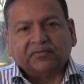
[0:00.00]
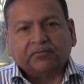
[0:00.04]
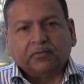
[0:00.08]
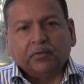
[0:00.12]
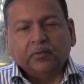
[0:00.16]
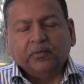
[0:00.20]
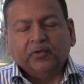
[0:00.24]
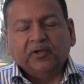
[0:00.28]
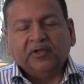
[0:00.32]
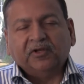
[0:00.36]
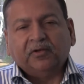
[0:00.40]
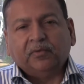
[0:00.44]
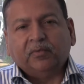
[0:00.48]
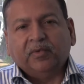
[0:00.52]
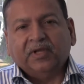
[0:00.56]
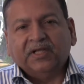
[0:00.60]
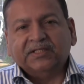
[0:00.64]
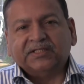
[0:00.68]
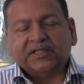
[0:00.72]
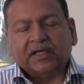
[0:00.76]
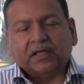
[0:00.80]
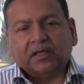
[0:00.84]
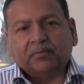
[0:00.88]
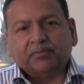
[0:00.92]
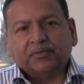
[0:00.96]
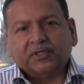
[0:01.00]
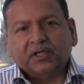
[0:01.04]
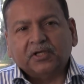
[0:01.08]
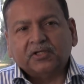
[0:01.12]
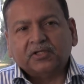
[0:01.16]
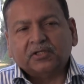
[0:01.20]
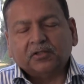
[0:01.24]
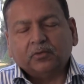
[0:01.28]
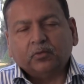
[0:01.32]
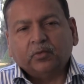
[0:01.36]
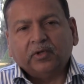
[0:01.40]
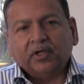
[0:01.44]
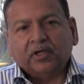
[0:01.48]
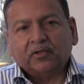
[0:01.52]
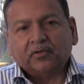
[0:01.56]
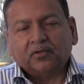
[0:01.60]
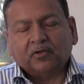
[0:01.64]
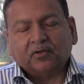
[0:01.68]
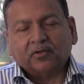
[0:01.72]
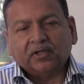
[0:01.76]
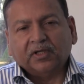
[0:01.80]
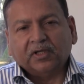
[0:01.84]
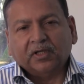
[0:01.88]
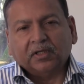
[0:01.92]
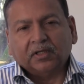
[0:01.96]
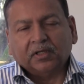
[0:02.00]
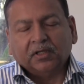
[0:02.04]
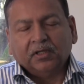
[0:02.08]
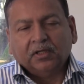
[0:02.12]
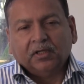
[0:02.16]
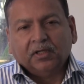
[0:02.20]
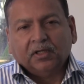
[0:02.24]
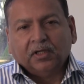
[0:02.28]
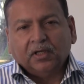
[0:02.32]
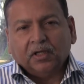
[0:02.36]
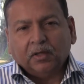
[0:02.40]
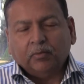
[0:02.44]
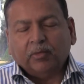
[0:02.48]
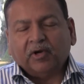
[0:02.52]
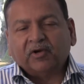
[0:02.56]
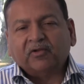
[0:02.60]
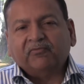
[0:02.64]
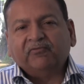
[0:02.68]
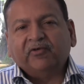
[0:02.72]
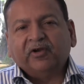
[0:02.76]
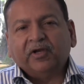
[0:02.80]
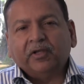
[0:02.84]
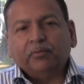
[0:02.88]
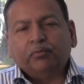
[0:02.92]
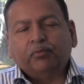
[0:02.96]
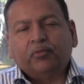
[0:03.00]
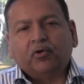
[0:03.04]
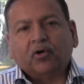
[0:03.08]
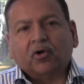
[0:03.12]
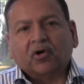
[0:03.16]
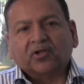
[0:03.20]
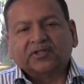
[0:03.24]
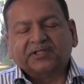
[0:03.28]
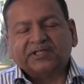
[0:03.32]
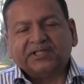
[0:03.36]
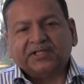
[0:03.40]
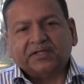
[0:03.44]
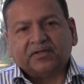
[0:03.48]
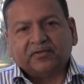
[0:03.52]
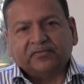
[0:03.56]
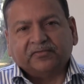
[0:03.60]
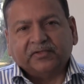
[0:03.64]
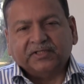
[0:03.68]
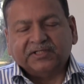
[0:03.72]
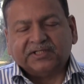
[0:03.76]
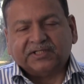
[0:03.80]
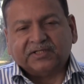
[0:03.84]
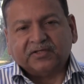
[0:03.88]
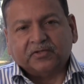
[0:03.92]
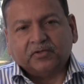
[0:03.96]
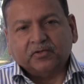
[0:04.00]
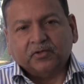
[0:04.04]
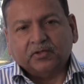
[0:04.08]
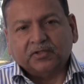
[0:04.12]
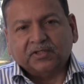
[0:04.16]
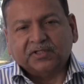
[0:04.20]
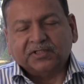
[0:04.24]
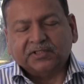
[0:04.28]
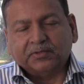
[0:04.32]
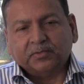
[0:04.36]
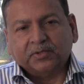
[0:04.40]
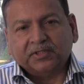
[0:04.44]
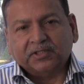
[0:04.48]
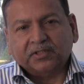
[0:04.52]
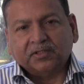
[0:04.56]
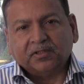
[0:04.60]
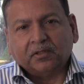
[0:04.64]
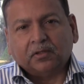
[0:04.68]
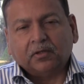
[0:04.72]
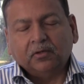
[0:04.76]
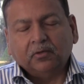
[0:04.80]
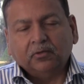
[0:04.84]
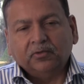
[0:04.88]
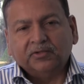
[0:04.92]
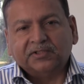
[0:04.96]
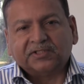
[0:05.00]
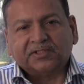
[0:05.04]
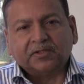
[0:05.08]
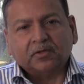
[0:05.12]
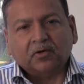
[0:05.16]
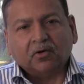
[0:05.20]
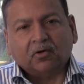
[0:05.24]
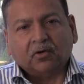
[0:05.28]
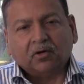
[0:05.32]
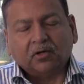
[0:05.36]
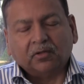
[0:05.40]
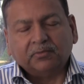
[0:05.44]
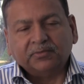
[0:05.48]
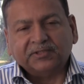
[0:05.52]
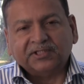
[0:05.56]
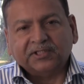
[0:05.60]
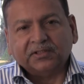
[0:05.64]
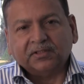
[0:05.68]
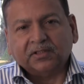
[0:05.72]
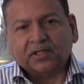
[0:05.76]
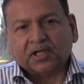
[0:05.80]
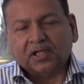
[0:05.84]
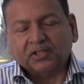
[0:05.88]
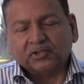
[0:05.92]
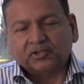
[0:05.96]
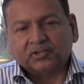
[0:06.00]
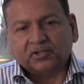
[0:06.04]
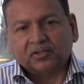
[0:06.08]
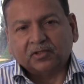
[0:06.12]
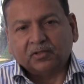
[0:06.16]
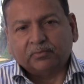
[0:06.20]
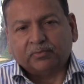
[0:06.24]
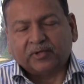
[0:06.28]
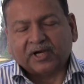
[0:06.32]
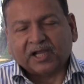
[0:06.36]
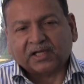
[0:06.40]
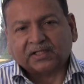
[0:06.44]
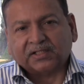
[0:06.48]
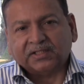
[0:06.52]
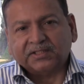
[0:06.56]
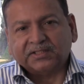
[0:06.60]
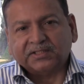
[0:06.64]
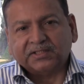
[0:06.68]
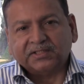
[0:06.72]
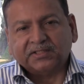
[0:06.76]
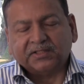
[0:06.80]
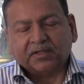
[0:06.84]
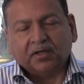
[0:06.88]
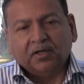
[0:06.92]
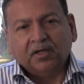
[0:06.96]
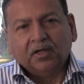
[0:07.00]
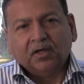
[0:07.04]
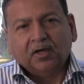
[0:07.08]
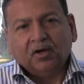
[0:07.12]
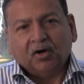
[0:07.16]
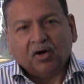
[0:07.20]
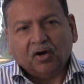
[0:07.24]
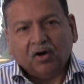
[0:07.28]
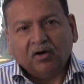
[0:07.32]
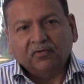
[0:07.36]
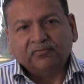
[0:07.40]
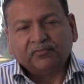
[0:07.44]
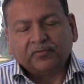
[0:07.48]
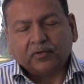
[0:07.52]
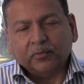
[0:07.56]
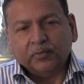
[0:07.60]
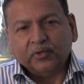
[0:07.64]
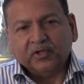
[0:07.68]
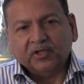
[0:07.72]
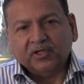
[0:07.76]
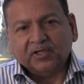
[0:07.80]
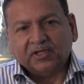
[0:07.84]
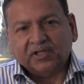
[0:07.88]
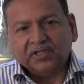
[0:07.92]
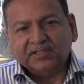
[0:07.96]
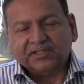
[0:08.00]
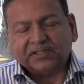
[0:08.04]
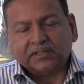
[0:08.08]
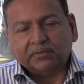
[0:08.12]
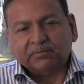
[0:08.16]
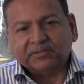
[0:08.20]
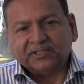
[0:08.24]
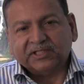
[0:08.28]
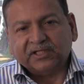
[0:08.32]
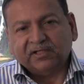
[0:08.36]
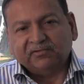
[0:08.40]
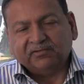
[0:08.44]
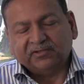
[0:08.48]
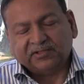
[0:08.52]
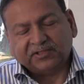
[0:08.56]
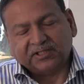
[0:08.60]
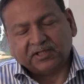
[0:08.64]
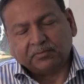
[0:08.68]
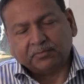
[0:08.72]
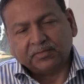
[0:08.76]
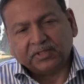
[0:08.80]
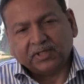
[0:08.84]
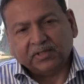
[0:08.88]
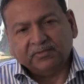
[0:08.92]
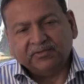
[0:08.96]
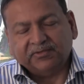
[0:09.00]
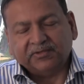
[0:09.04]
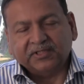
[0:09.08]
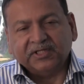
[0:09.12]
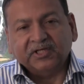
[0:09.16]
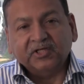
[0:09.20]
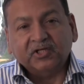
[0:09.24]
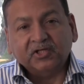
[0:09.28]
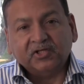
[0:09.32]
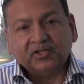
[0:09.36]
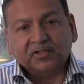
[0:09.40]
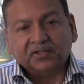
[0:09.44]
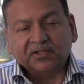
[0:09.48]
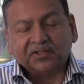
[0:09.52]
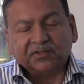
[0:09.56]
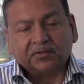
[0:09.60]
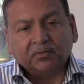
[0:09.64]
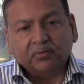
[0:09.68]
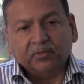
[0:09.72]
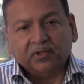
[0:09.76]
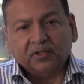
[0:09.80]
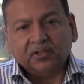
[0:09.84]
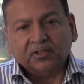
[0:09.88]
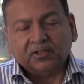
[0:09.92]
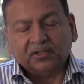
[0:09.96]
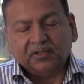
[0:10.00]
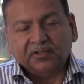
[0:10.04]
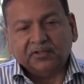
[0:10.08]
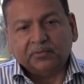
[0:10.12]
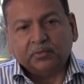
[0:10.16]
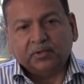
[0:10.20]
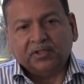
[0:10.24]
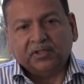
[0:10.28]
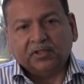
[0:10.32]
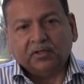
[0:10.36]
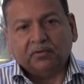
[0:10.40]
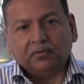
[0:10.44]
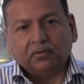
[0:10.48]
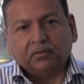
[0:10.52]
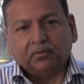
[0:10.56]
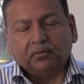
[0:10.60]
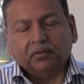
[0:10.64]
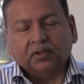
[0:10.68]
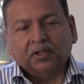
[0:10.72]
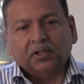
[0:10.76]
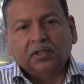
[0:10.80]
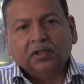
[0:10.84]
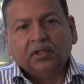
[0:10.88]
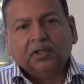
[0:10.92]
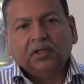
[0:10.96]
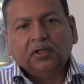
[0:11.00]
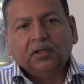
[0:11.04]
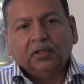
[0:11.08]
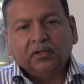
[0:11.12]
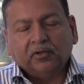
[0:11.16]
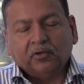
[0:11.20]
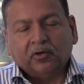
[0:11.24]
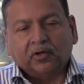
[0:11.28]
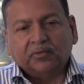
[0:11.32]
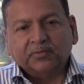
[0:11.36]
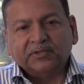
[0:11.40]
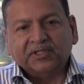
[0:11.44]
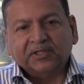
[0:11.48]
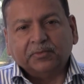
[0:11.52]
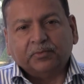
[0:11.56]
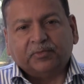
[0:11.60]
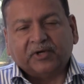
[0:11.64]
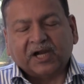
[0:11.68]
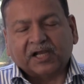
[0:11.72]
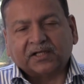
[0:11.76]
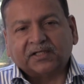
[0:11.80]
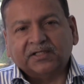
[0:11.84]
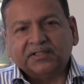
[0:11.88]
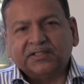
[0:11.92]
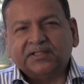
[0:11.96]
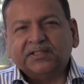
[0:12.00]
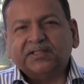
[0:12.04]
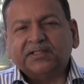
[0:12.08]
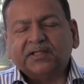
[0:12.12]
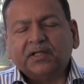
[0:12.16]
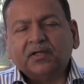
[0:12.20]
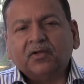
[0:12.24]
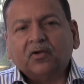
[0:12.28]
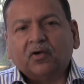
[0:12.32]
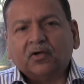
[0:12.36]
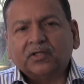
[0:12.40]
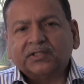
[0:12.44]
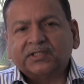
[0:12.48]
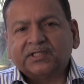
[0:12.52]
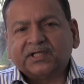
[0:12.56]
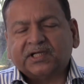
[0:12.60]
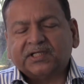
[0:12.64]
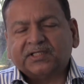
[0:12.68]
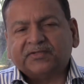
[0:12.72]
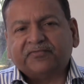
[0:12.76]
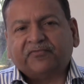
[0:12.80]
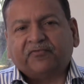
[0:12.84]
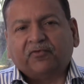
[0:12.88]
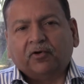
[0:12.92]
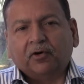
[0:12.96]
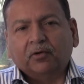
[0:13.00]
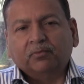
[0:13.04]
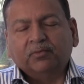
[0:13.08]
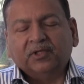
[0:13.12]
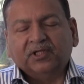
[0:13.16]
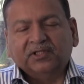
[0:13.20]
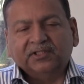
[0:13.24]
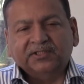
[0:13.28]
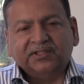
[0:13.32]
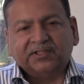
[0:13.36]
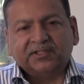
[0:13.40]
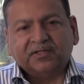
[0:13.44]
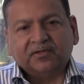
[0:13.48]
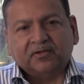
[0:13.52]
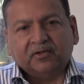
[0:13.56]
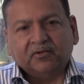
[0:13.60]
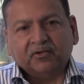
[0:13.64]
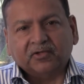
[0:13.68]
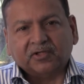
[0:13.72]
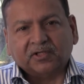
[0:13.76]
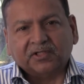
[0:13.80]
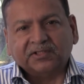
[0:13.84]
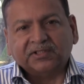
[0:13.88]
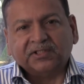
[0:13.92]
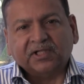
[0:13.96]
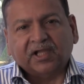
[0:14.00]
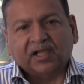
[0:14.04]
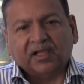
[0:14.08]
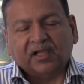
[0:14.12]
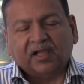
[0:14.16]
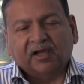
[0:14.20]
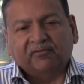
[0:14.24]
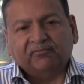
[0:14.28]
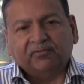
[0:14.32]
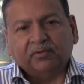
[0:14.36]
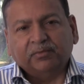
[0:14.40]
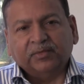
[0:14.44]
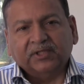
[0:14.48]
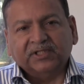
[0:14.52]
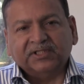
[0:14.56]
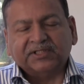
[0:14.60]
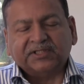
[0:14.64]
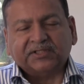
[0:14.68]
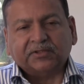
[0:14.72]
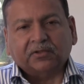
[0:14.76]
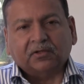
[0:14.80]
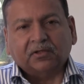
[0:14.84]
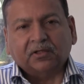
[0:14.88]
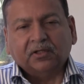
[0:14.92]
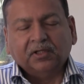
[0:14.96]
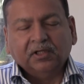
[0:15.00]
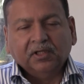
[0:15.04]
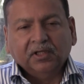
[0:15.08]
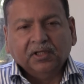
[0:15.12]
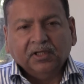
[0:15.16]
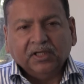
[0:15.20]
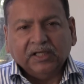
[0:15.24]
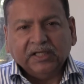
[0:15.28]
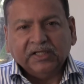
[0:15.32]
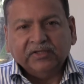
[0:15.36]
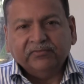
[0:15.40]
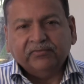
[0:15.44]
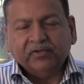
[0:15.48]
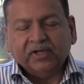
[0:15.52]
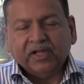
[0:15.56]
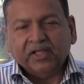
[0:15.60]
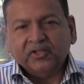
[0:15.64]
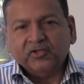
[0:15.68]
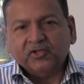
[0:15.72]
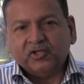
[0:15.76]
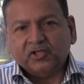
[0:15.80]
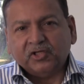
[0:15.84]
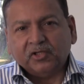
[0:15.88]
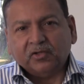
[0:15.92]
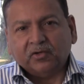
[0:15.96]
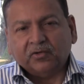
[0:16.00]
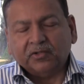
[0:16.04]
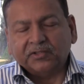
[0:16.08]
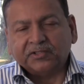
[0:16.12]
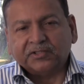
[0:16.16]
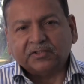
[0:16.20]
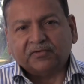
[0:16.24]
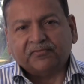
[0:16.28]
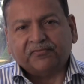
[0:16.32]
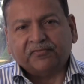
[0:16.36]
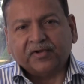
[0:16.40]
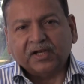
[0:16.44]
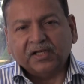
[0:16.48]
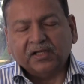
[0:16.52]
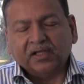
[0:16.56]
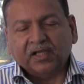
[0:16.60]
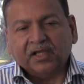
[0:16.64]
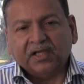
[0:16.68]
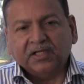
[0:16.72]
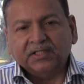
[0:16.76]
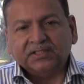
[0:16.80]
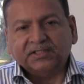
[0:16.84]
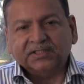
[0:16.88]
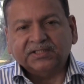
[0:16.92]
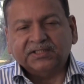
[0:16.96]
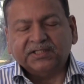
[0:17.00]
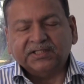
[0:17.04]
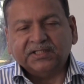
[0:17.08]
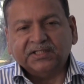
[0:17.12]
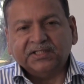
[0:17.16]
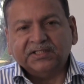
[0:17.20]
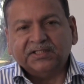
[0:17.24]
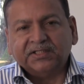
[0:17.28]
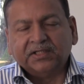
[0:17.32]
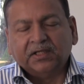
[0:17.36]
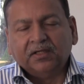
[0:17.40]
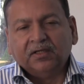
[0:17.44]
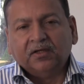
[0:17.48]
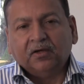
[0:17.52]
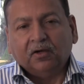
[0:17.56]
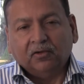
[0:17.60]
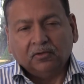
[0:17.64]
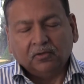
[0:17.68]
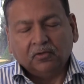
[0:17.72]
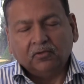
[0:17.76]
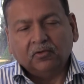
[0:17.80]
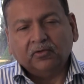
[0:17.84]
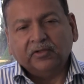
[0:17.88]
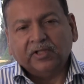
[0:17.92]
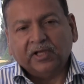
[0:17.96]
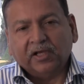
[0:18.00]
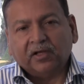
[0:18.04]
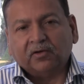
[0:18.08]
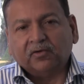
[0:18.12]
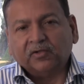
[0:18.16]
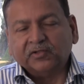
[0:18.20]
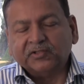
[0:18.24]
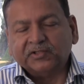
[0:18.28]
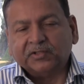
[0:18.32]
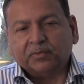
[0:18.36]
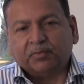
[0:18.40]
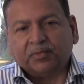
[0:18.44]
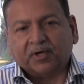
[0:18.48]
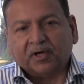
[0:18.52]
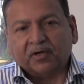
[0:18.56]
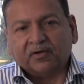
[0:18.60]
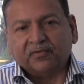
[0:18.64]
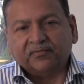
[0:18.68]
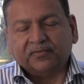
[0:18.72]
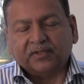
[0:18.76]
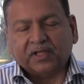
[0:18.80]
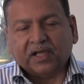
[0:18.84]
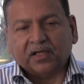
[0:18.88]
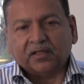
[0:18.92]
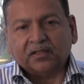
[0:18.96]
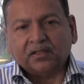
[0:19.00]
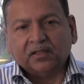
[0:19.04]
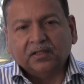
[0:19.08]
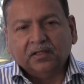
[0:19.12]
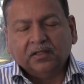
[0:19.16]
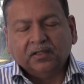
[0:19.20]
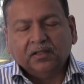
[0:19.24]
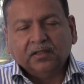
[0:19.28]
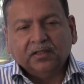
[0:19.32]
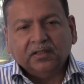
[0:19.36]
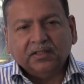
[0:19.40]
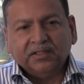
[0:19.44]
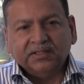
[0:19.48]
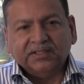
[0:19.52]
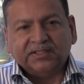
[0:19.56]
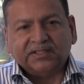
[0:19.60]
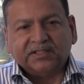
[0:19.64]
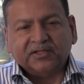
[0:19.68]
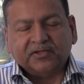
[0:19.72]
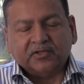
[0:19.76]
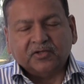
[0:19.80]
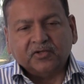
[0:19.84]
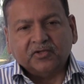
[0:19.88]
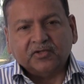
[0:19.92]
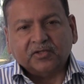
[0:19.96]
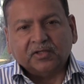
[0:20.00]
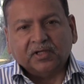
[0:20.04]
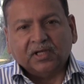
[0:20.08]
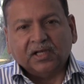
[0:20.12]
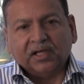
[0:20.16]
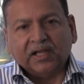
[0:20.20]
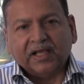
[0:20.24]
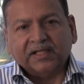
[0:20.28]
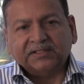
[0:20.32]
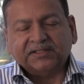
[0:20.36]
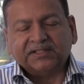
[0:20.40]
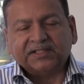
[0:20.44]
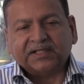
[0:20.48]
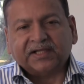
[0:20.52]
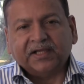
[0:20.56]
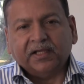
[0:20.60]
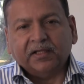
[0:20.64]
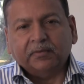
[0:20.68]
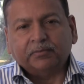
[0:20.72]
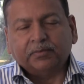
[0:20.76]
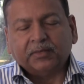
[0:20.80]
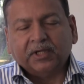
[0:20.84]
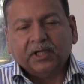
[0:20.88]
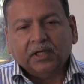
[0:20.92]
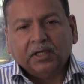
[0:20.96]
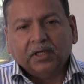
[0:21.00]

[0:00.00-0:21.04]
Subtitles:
of community-based adaptation, we are talking about a very broad set of institutions, which includes the norms and cultural practices of communities themselves, sometimes indigenous communities with their own norms and practices, and not just formal institutions like governments or even NGOs or funding agencies, although they are also part of that institutional landscape.